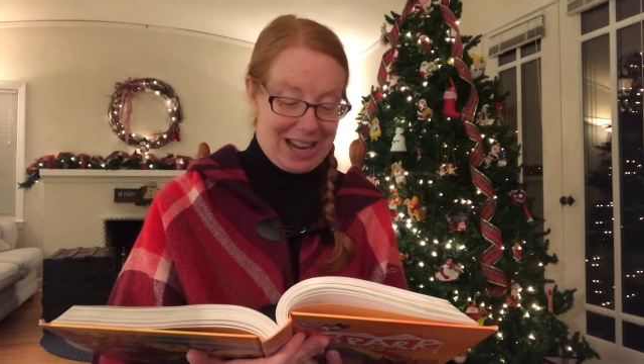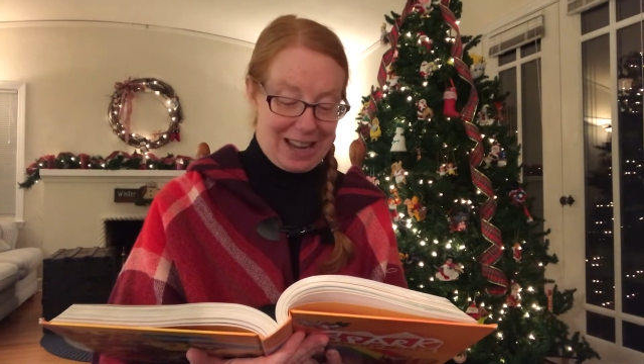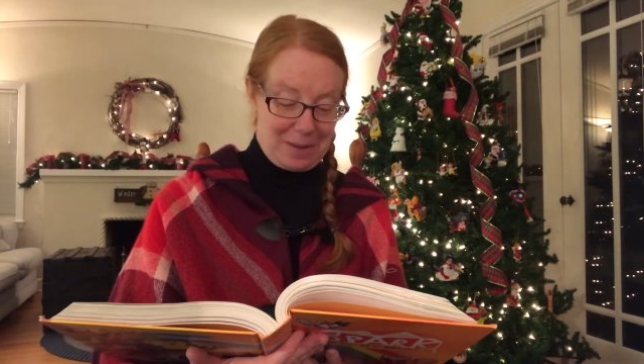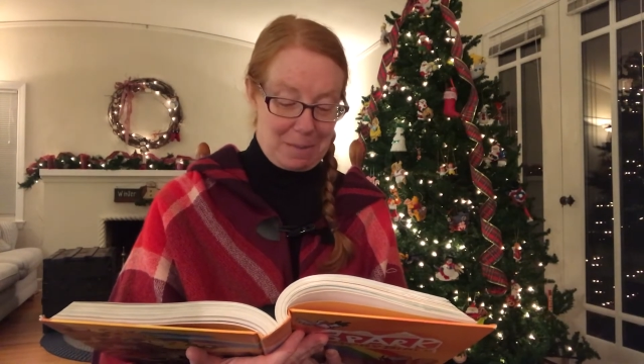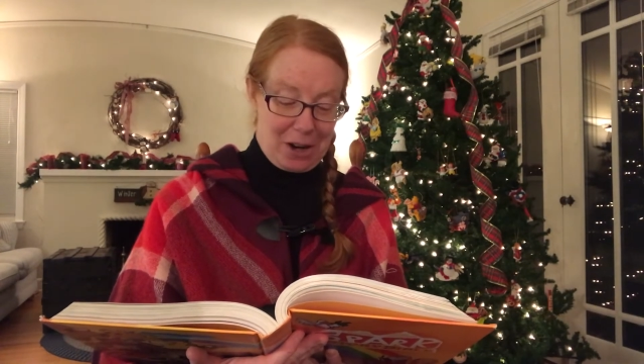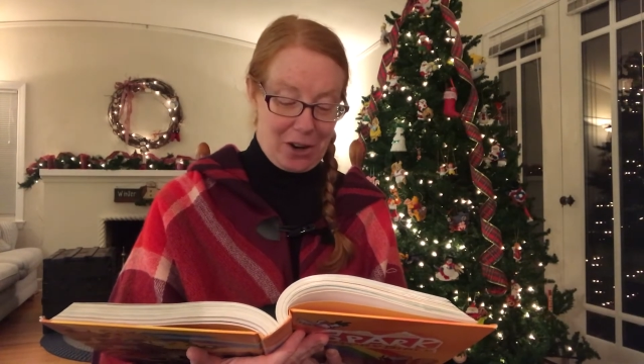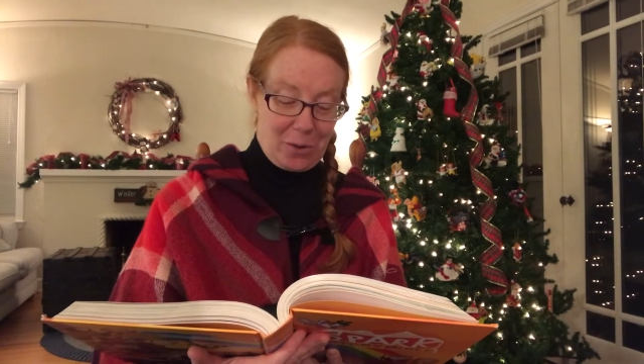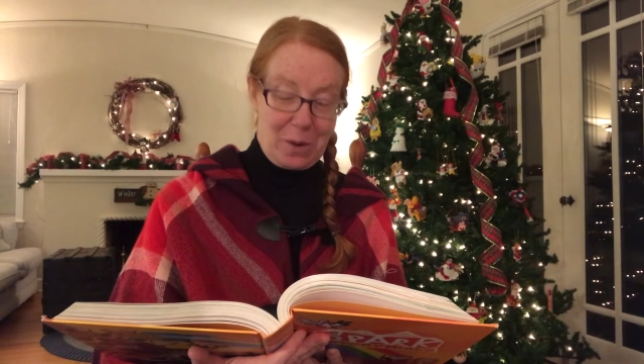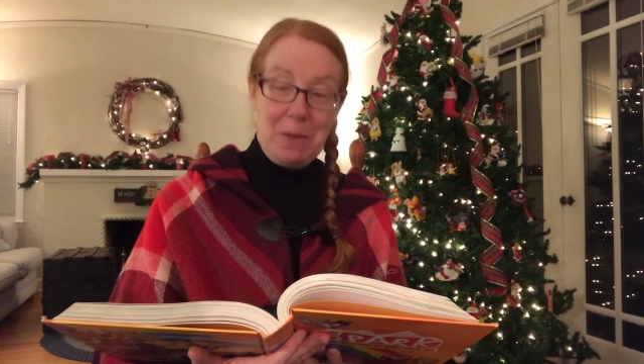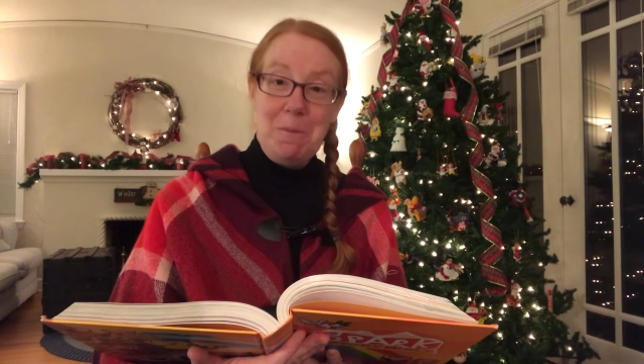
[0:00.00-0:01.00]
at Mary
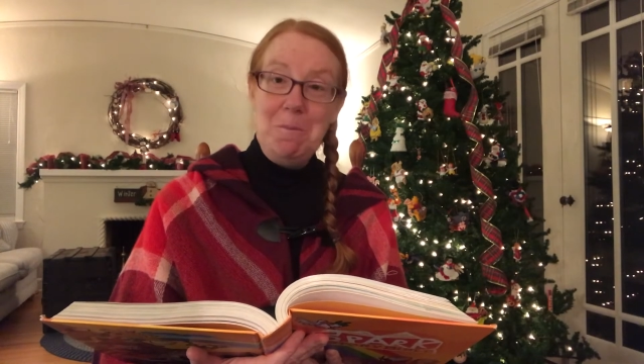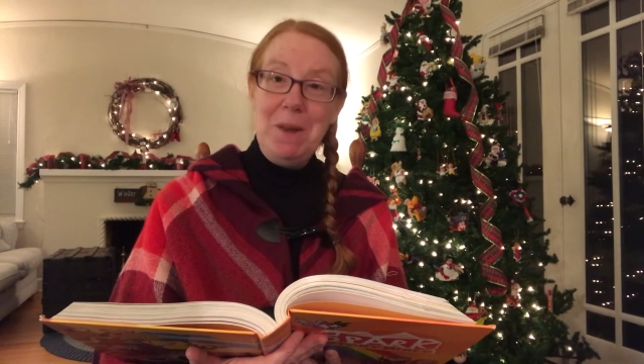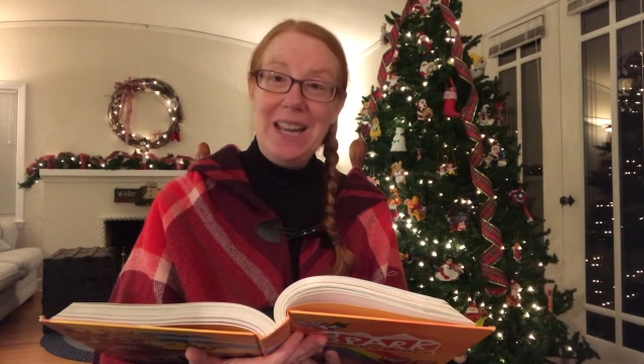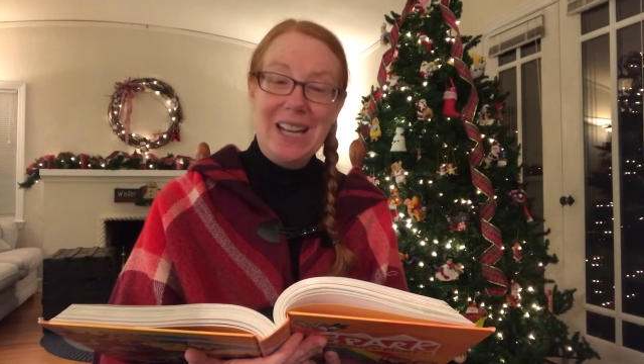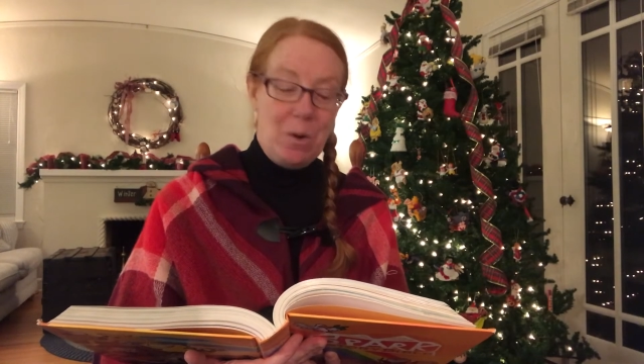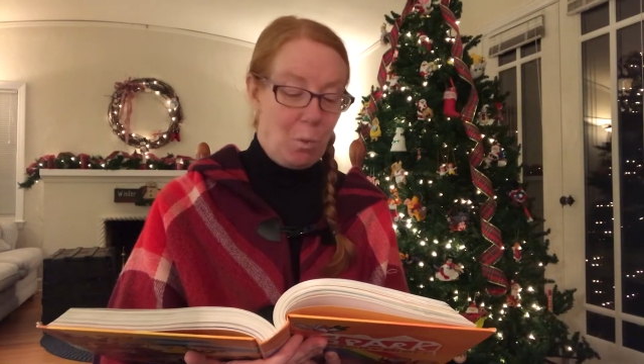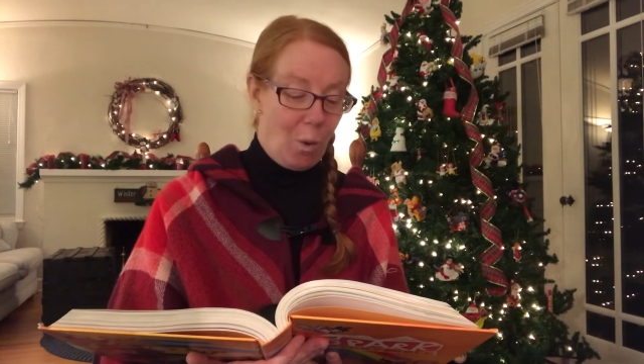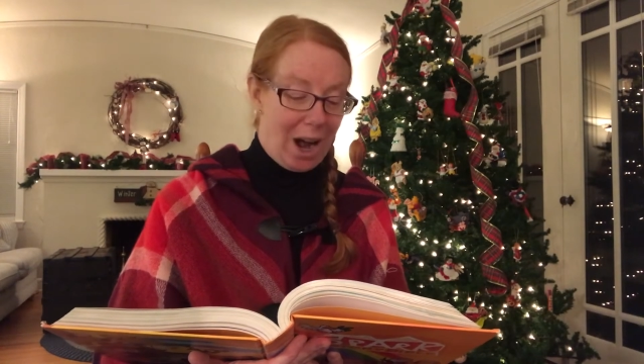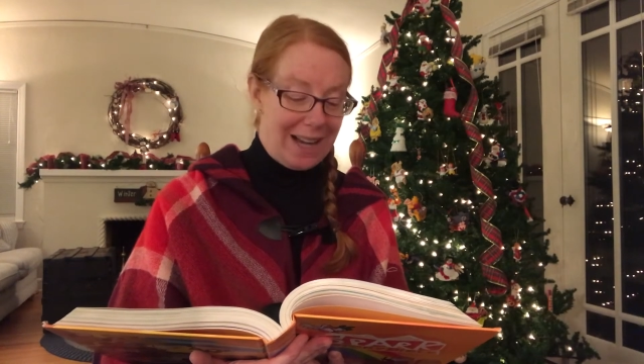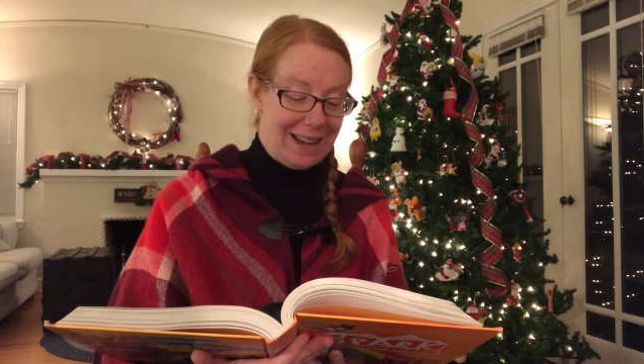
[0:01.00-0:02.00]
with big,
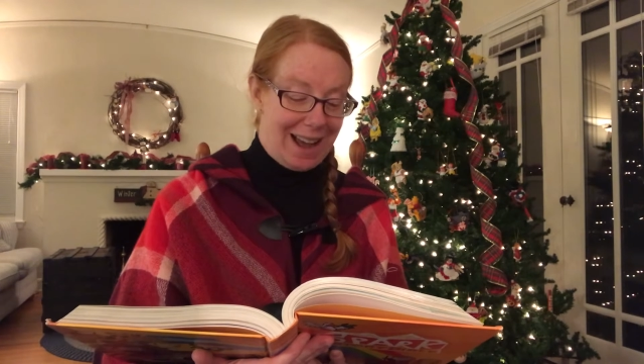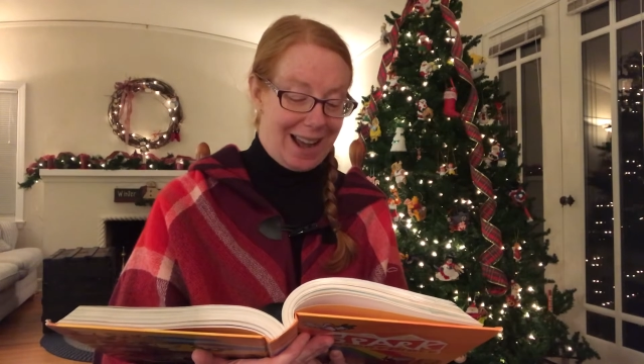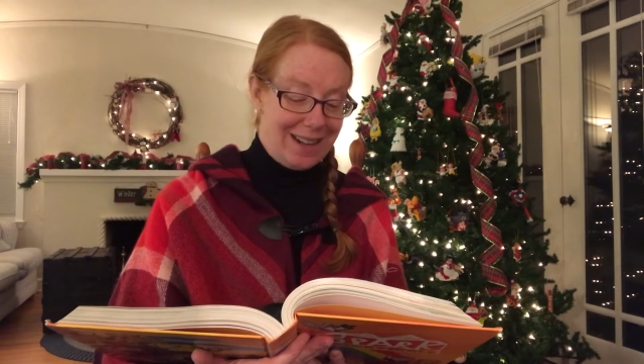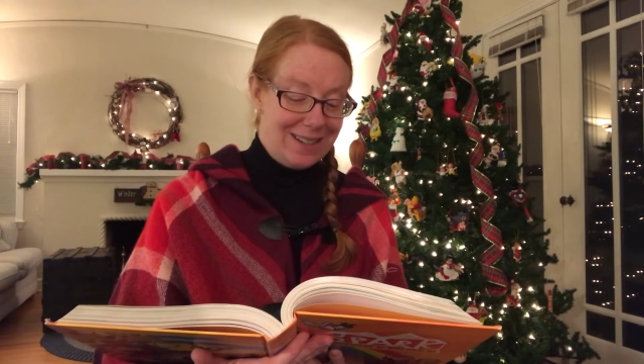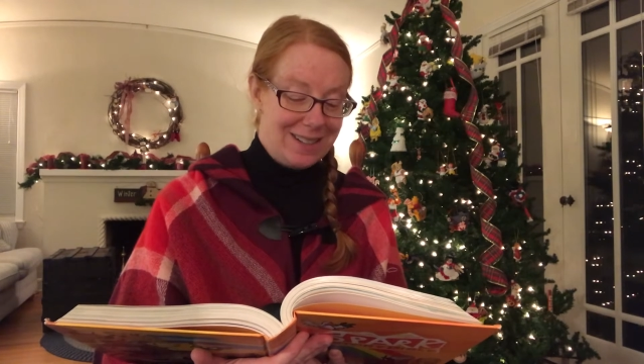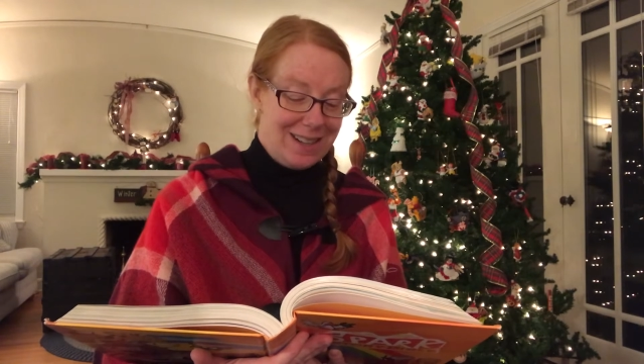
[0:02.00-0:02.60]
wide eyes.